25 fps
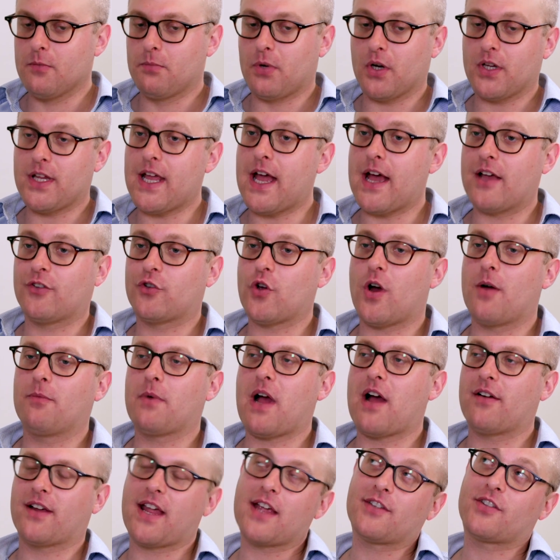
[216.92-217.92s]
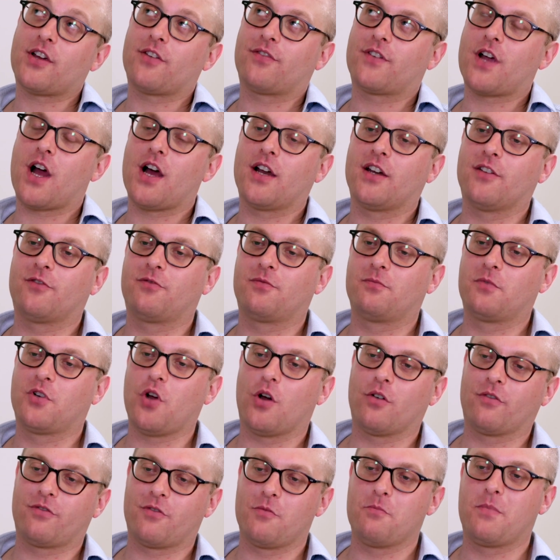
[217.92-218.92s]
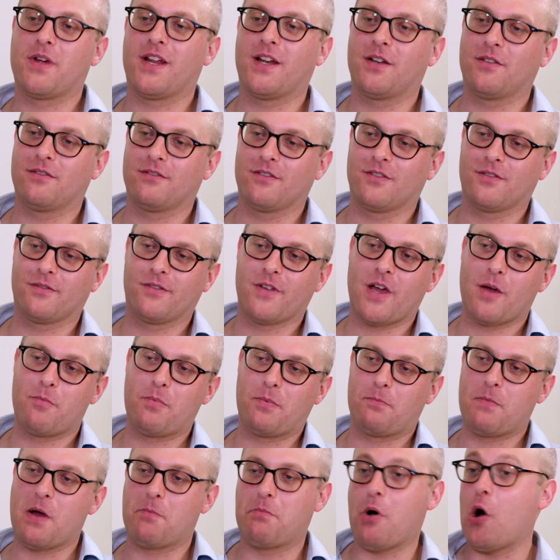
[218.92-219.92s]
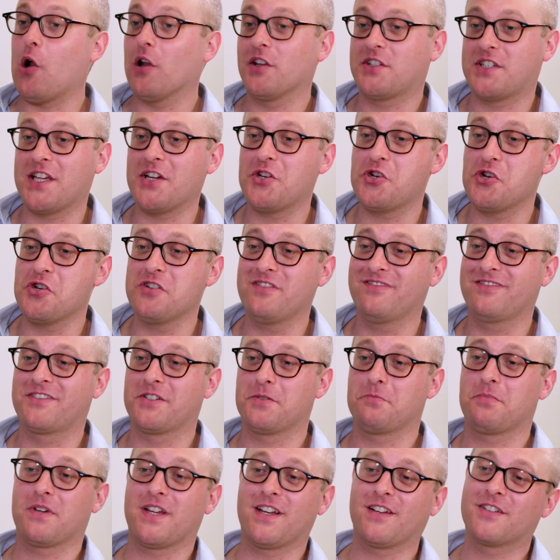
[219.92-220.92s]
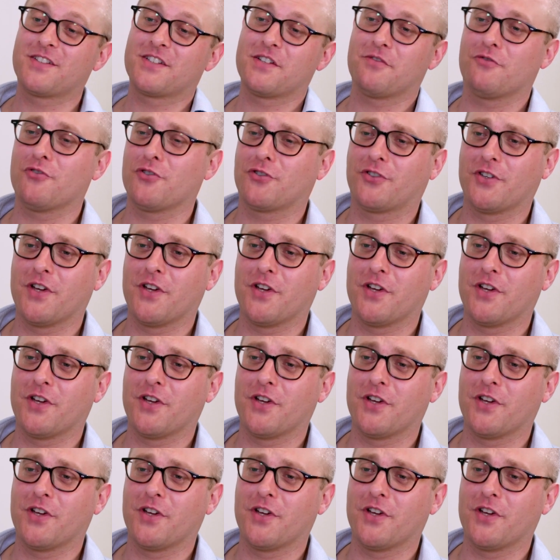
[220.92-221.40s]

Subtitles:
But yeah, so I guess I've kind of gone from being a politician to being a civil